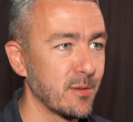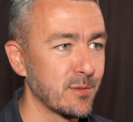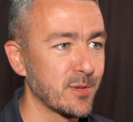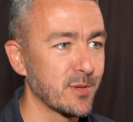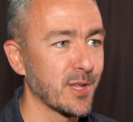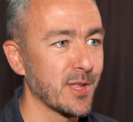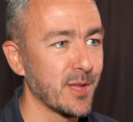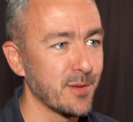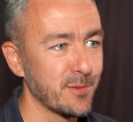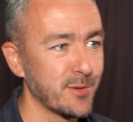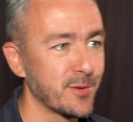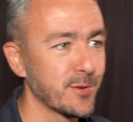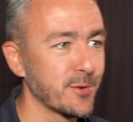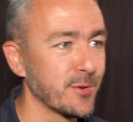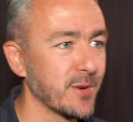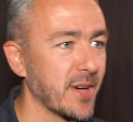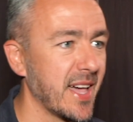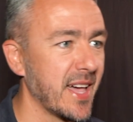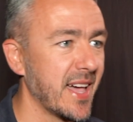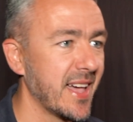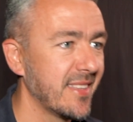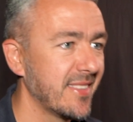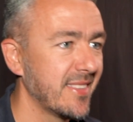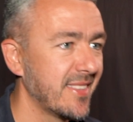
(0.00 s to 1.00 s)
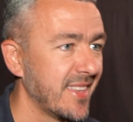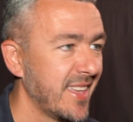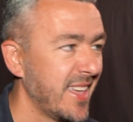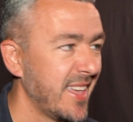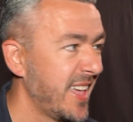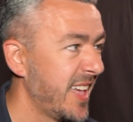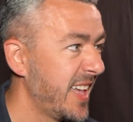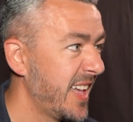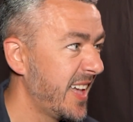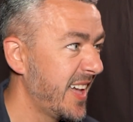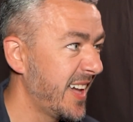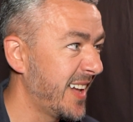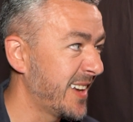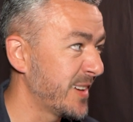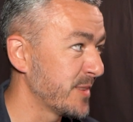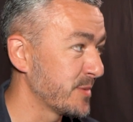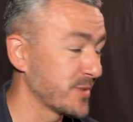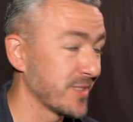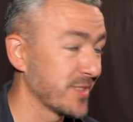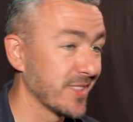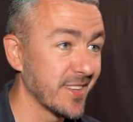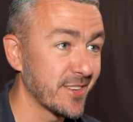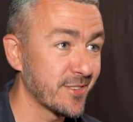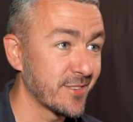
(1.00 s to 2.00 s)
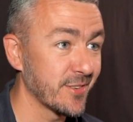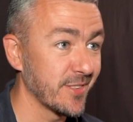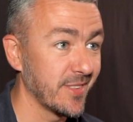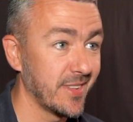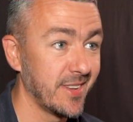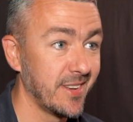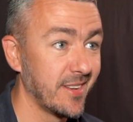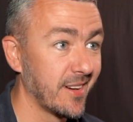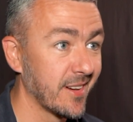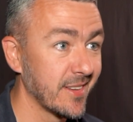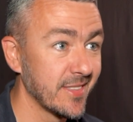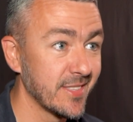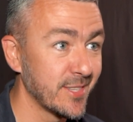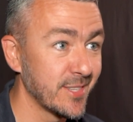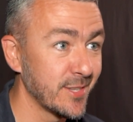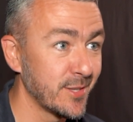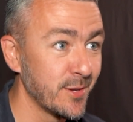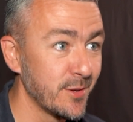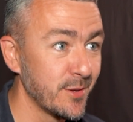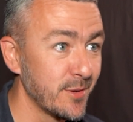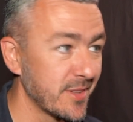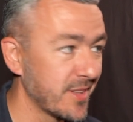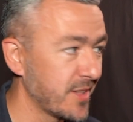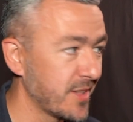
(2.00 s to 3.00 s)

it was allowed to go ahead. And there was literally nothing to do,